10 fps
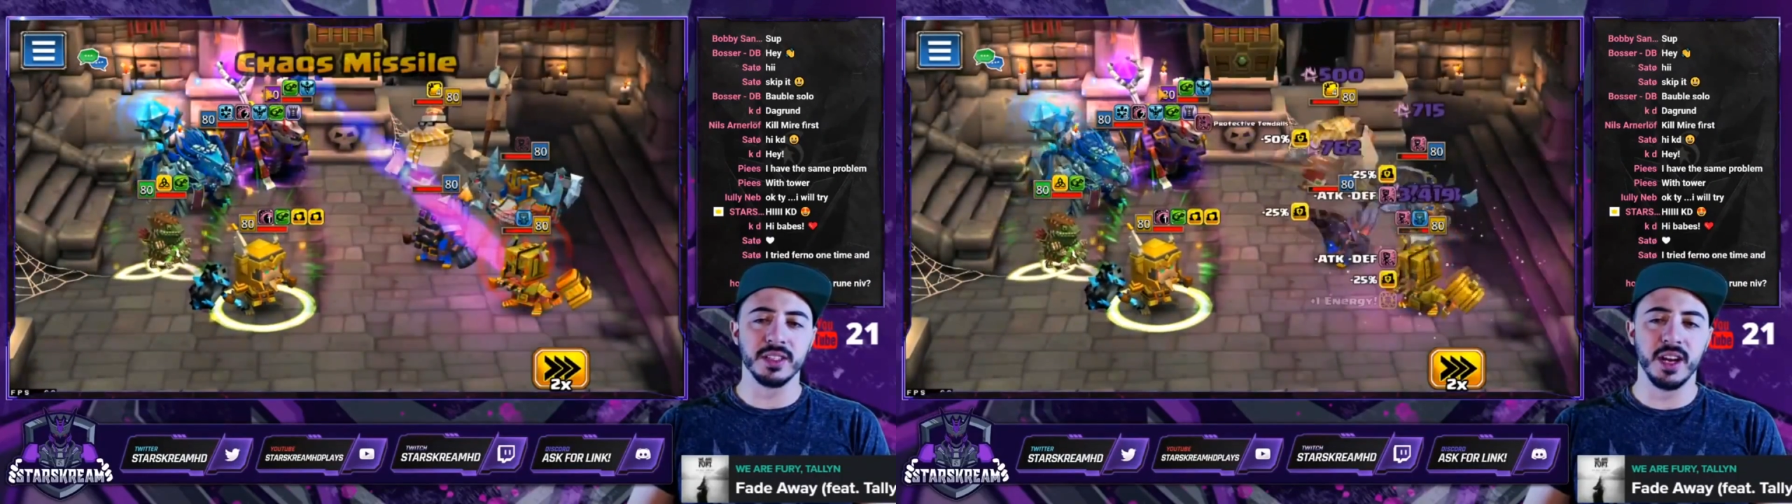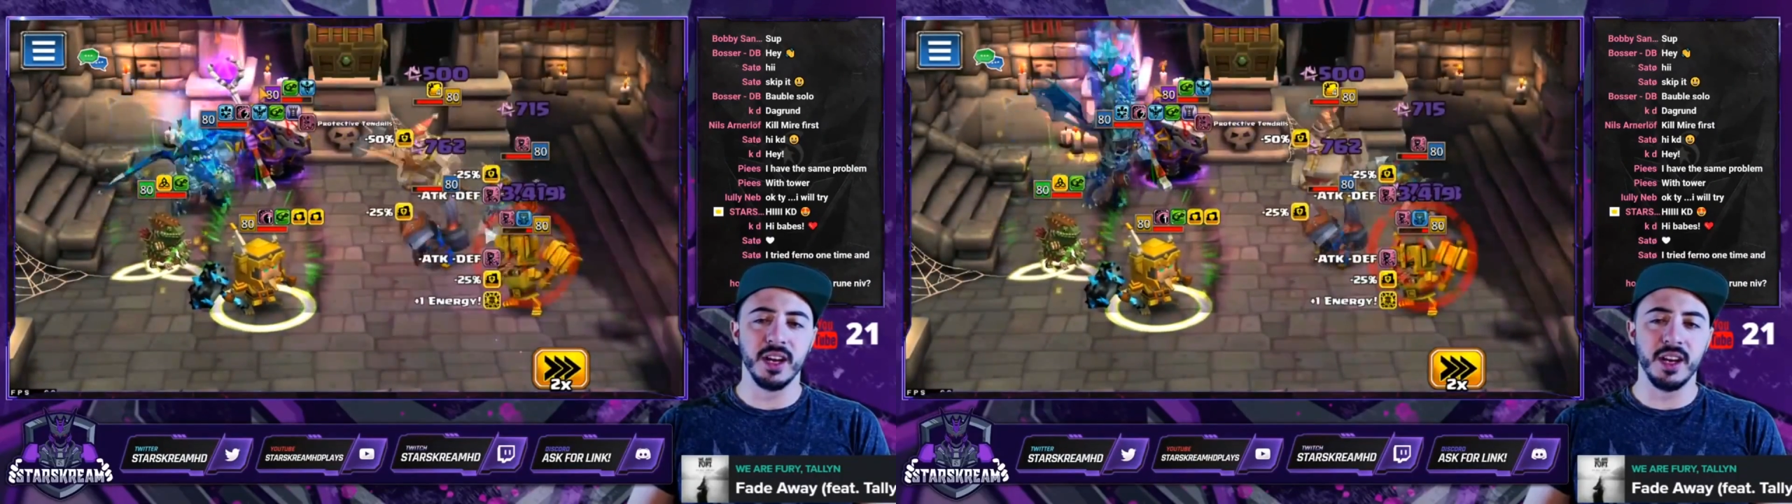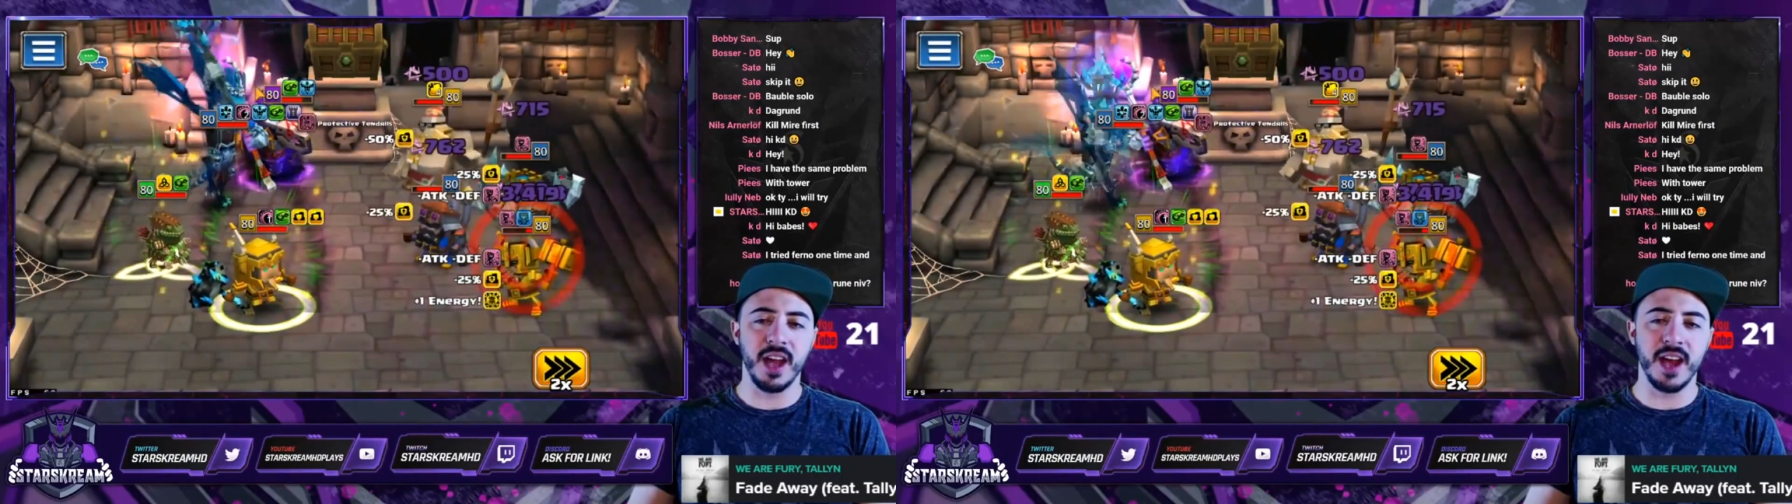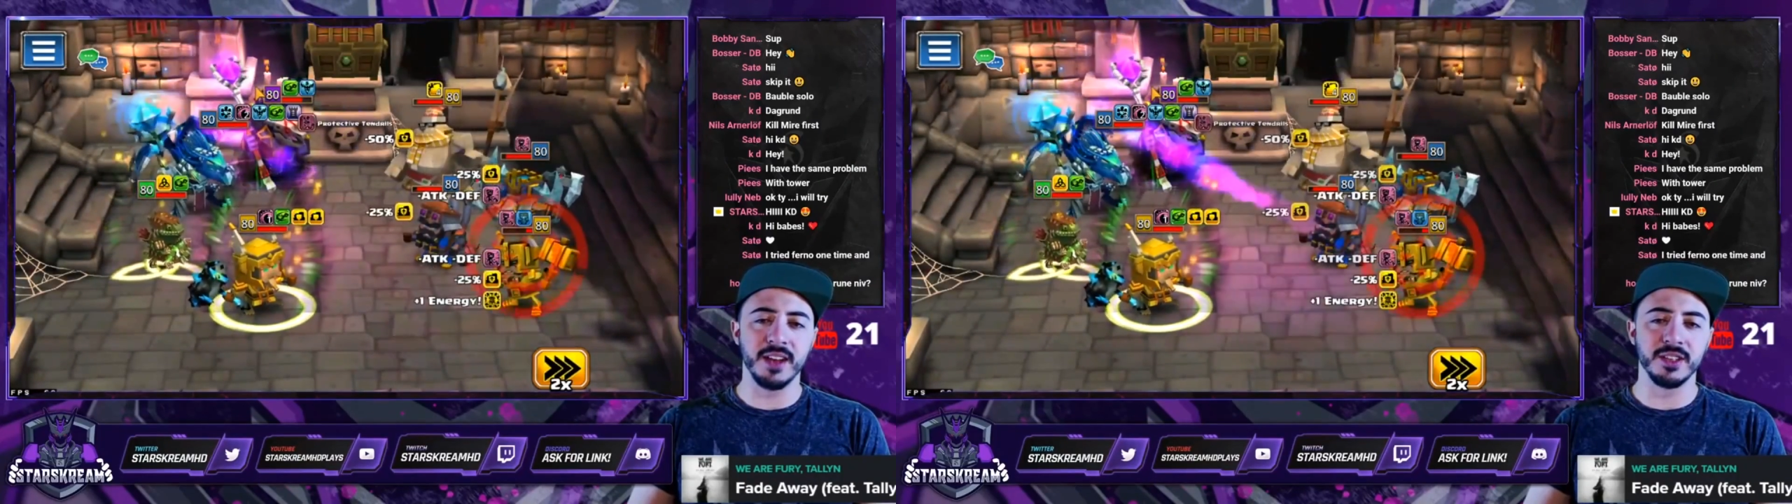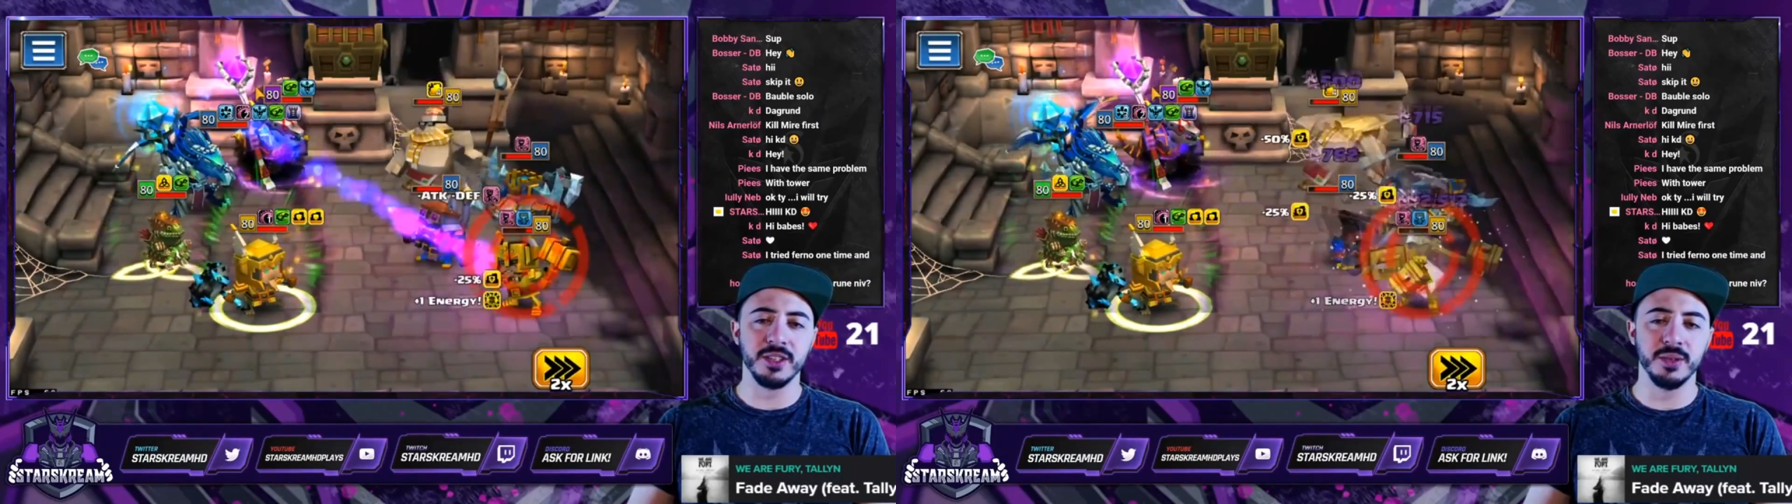ton at
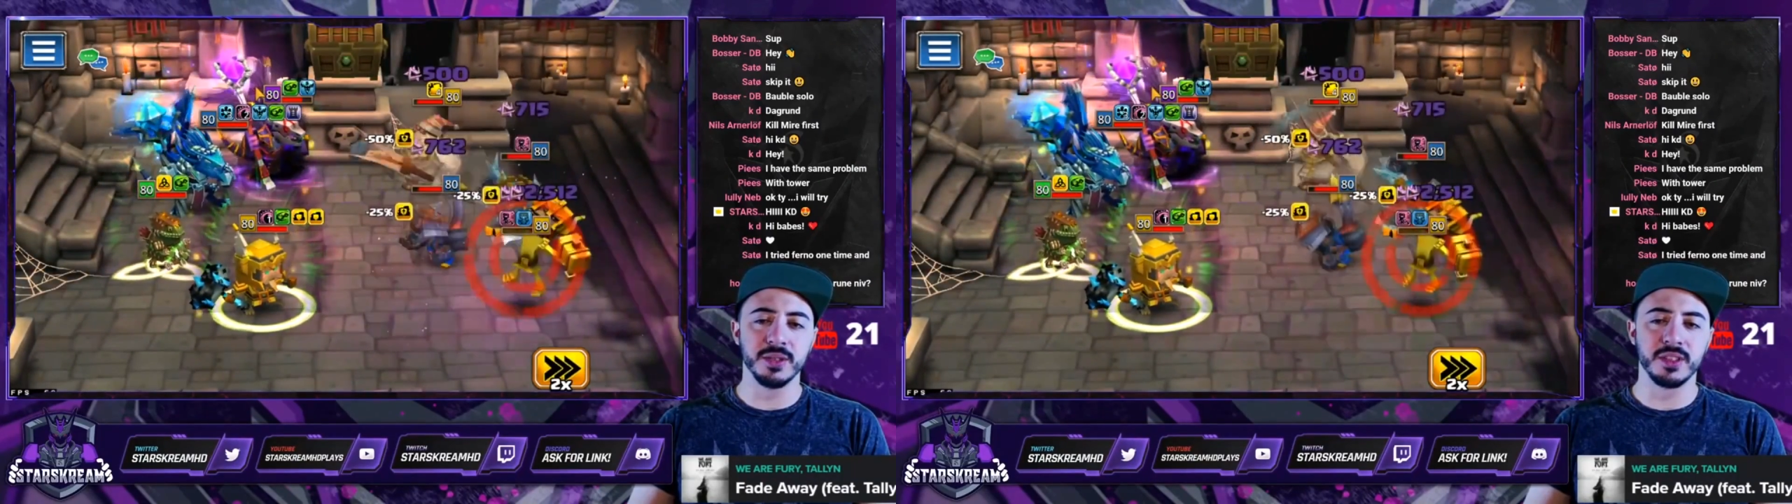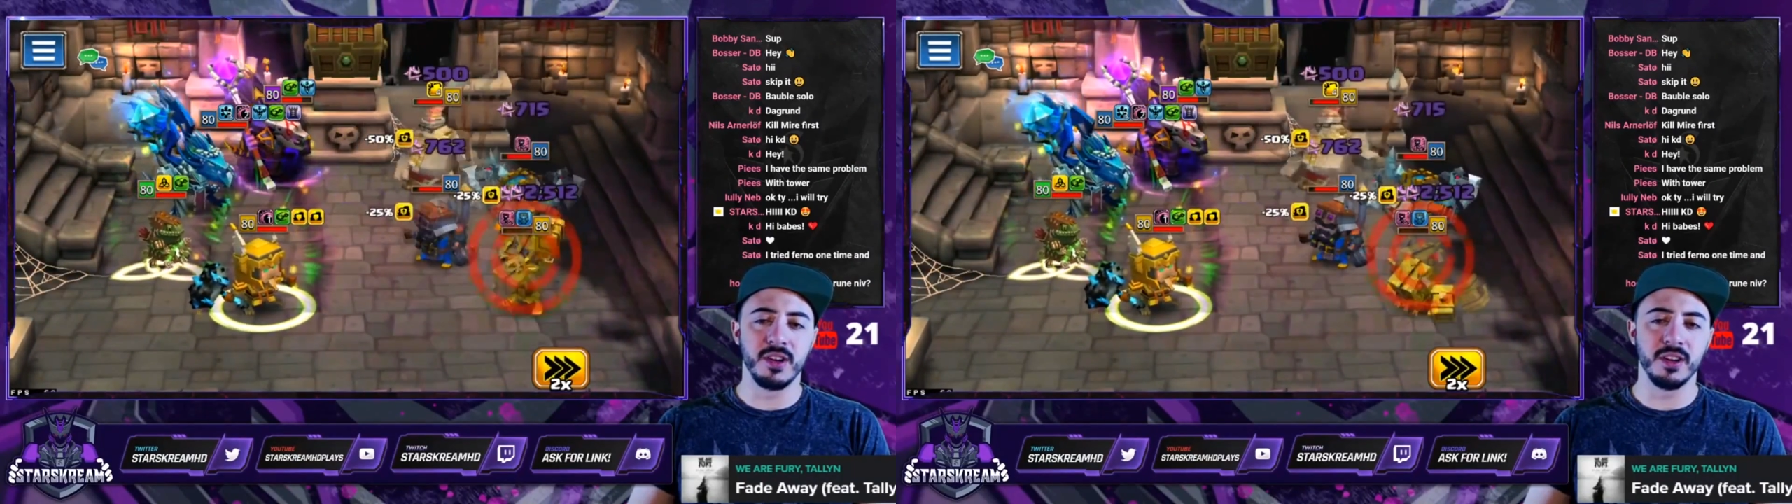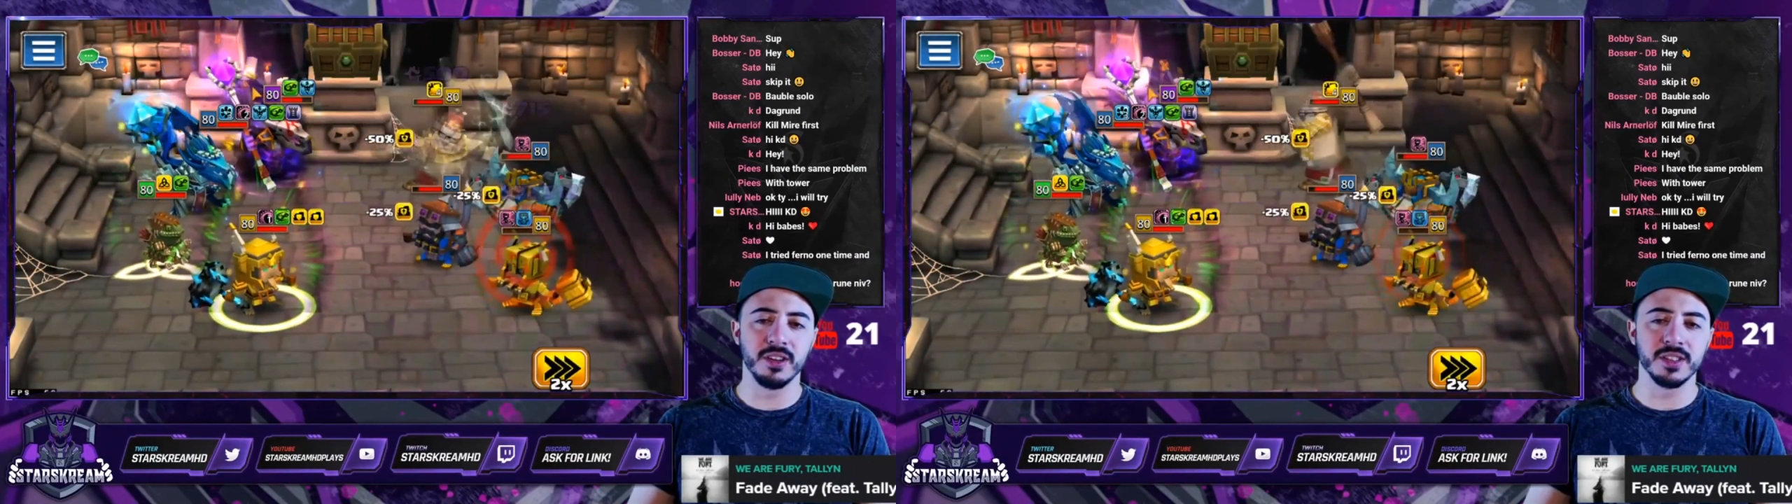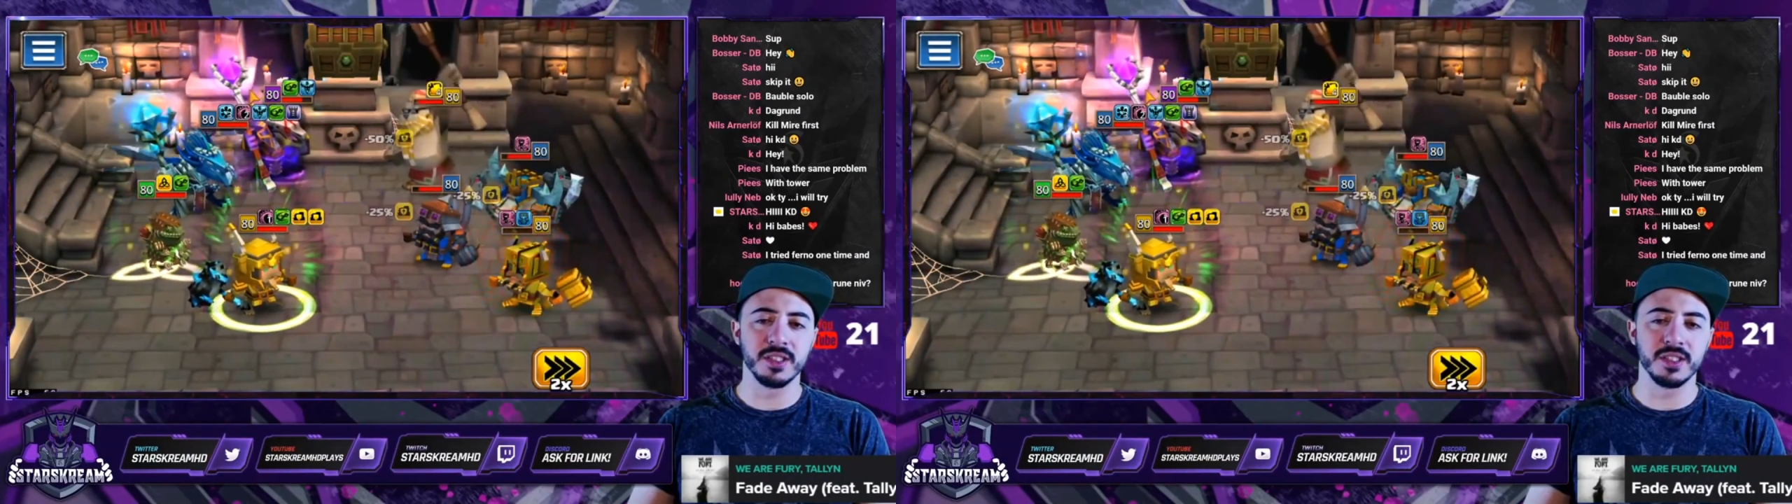2 stars,